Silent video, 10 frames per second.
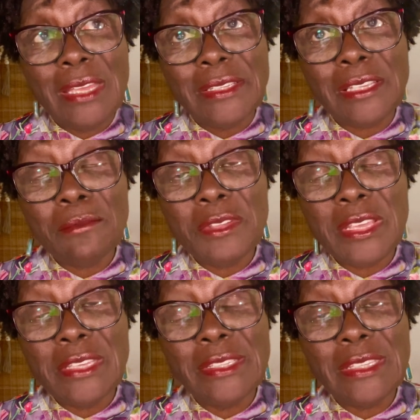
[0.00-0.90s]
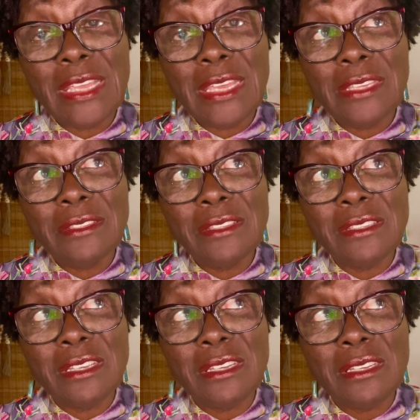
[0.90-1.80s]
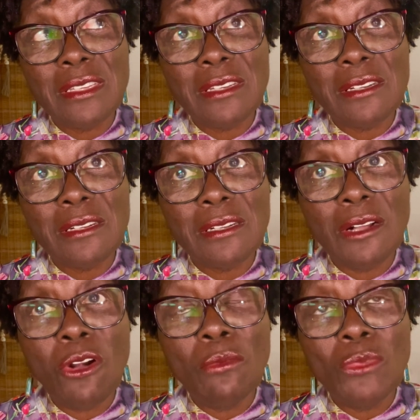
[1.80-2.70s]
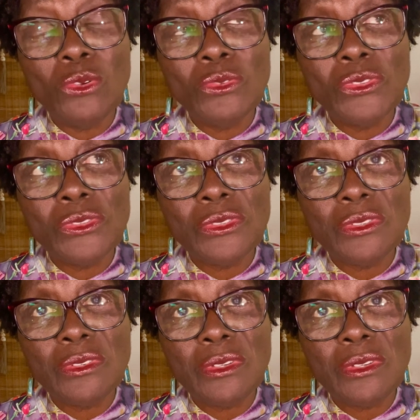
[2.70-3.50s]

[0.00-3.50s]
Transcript: some of these things, almost